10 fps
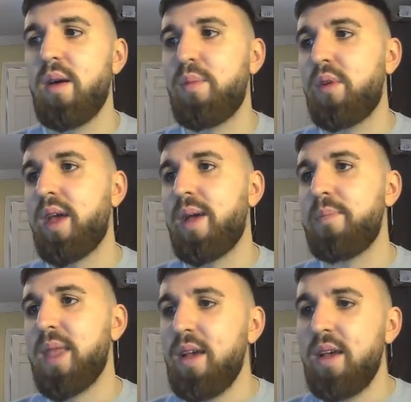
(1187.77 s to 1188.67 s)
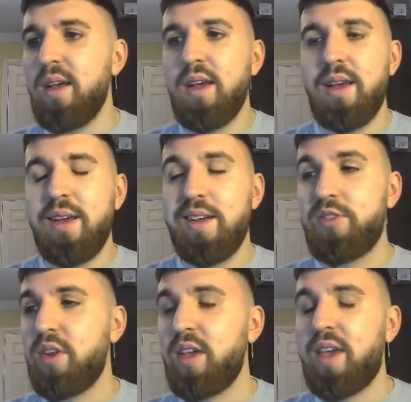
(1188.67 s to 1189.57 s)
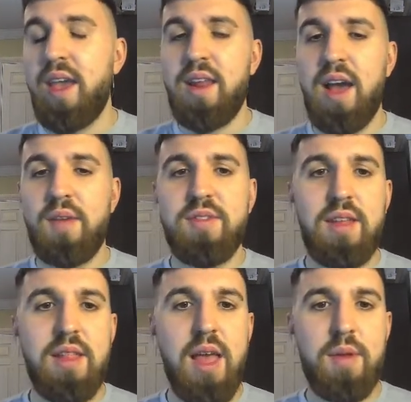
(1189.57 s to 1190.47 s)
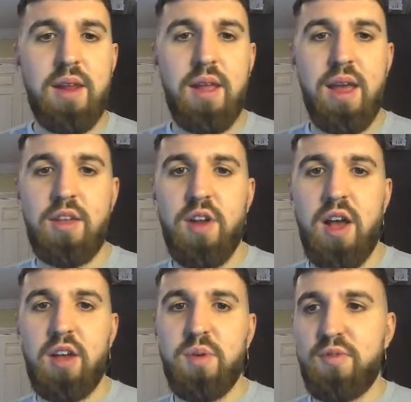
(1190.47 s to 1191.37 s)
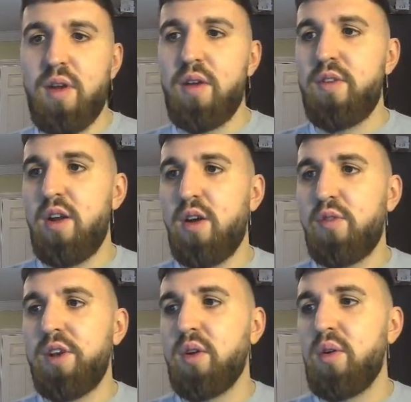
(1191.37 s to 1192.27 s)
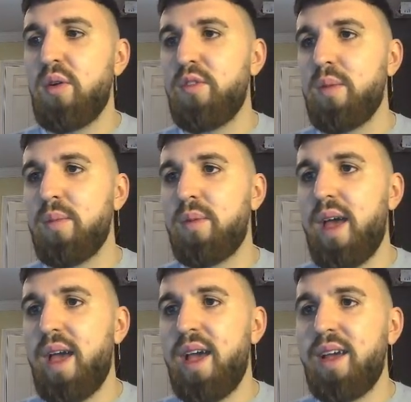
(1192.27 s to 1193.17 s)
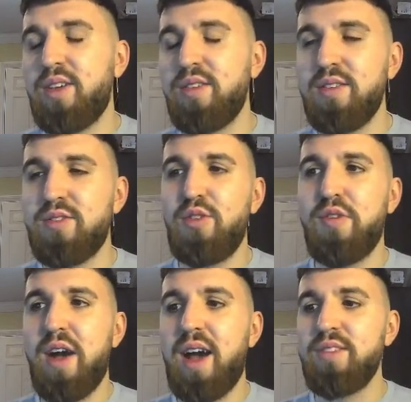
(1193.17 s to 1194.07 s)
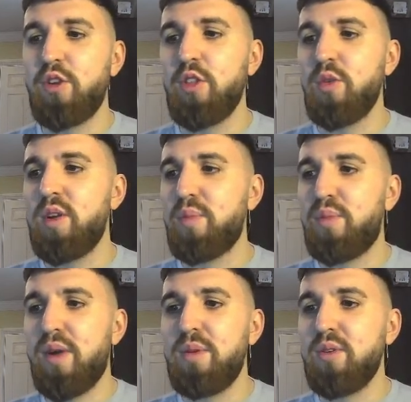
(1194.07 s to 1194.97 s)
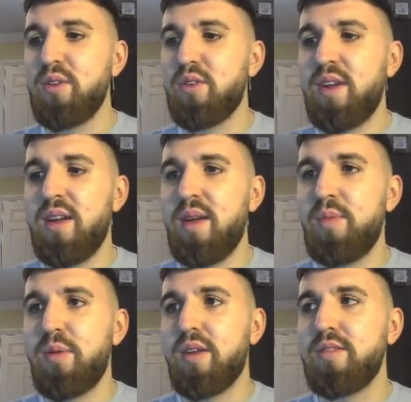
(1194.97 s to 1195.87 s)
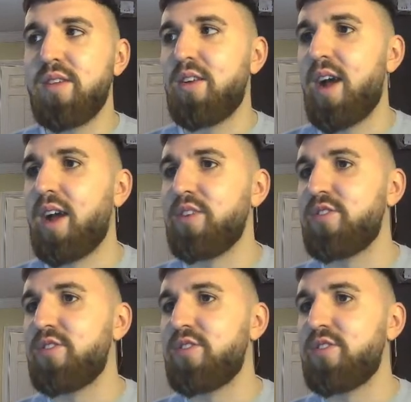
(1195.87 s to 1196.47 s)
But Son and Kane, haven't seen them in any drafts, but fair enough where you're going for them. Soufal is another one. I probably wouldn't go near him, to be honest, either, Ash.